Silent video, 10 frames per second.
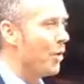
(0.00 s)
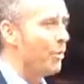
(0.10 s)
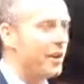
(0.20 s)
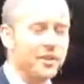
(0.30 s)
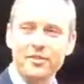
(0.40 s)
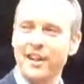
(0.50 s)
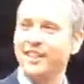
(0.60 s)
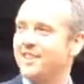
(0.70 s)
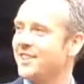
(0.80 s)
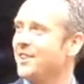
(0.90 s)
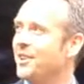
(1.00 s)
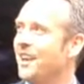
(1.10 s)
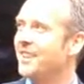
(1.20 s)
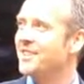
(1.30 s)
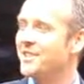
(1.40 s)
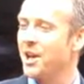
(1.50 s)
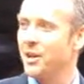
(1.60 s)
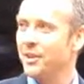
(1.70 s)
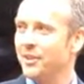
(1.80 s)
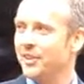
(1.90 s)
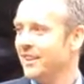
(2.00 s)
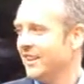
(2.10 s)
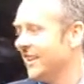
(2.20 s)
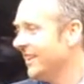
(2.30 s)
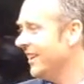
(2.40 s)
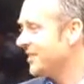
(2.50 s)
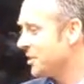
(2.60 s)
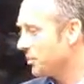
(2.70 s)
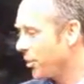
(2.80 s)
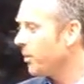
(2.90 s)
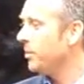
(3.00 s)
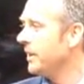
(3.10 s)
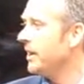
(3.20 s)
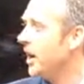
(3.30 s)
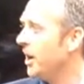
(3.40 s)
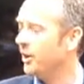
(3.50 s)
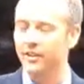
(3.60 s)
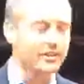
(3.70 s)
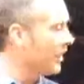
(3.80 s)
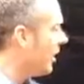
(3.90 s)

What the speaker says: more word of thanks. Okay, so as you probably know, the